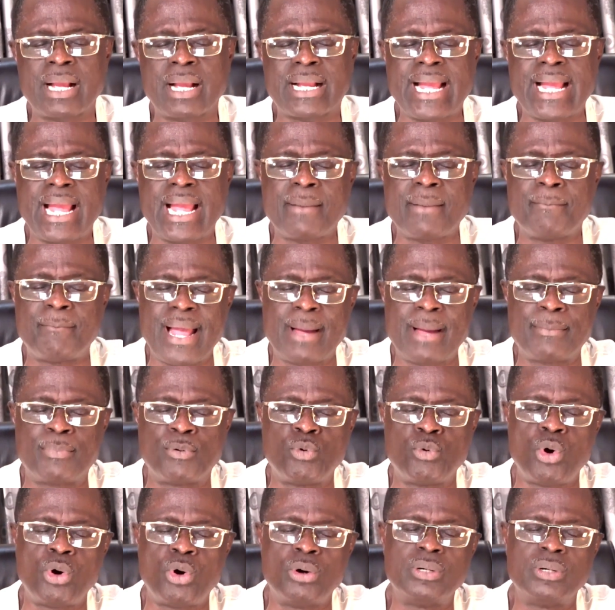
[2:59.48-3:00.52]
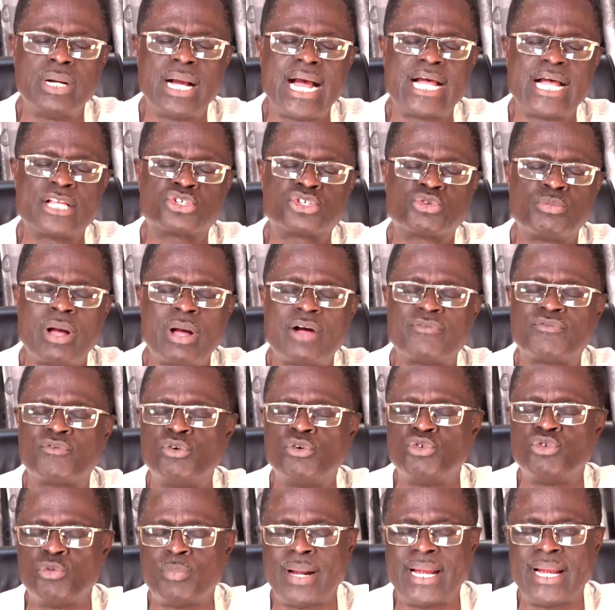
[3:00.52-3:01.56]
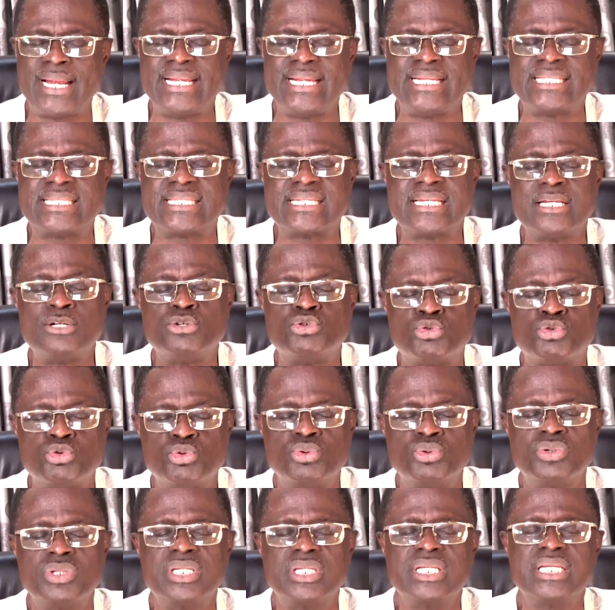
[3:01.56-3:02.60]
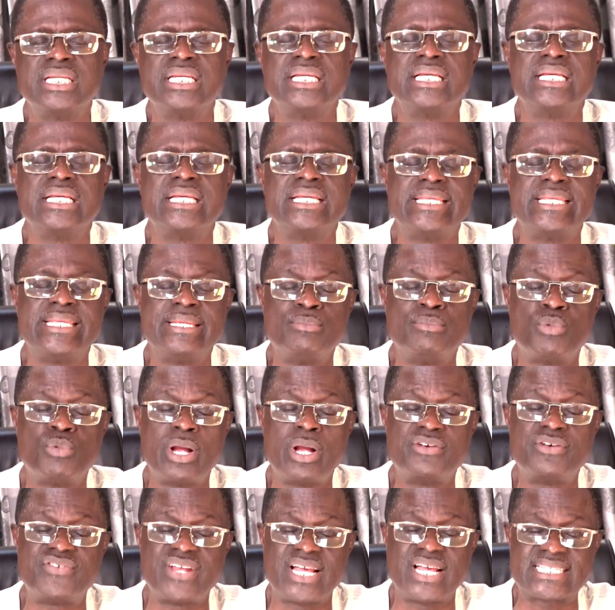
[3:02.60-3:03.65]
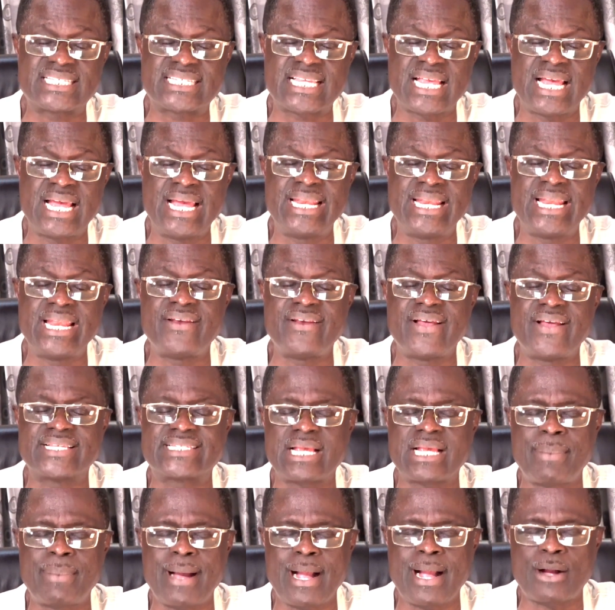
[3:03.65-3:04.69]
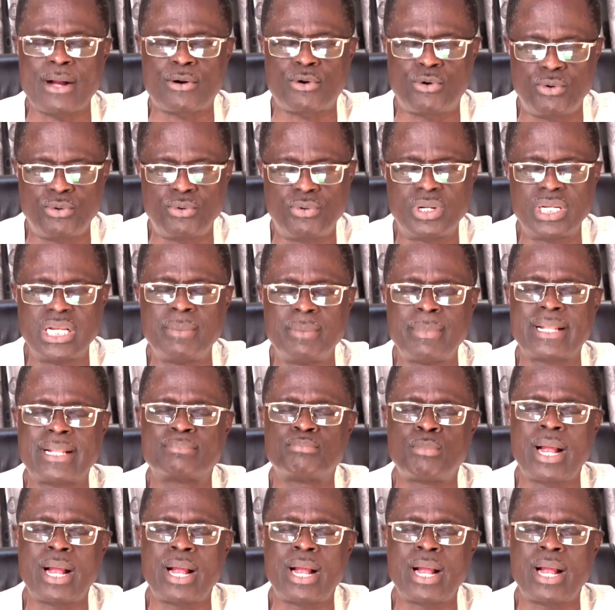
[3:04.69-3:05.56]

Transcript: The Macan Bible, a small phone you might it do. Imu aduasa ene aduasa baako na